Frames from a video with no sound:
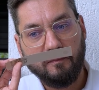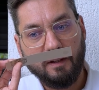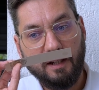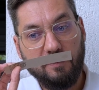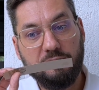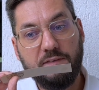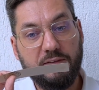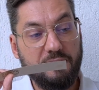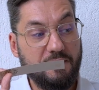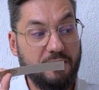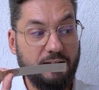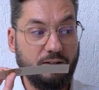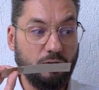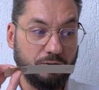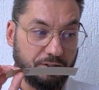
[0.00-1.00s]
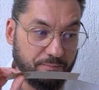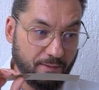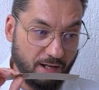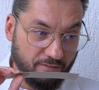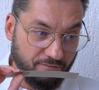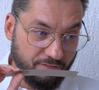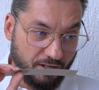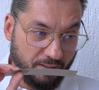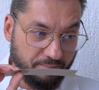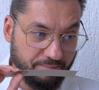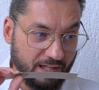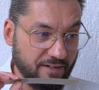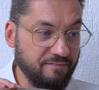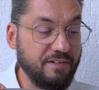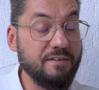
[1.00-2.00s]
Even the eau de parfum,
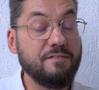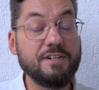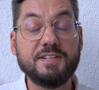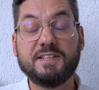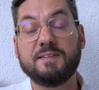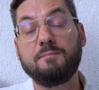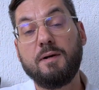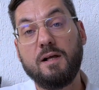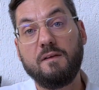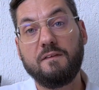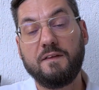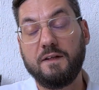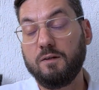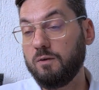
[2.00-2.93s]
I've never smelled the